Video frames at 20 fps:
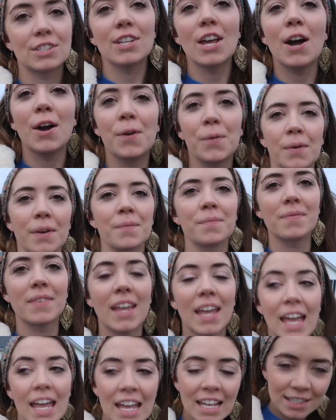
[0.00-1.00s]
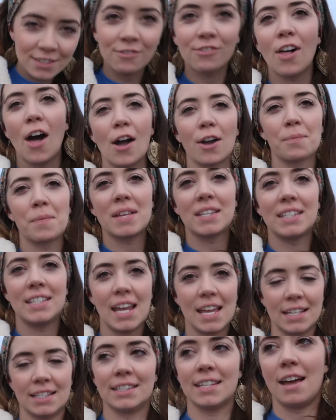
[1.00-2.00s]
So it's Vlogmas
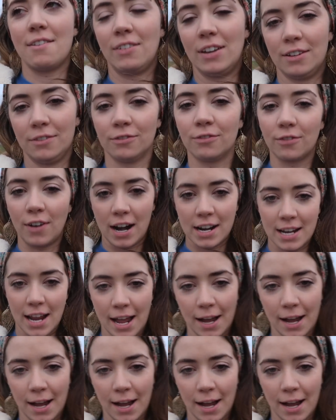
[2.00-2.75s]
day 7 right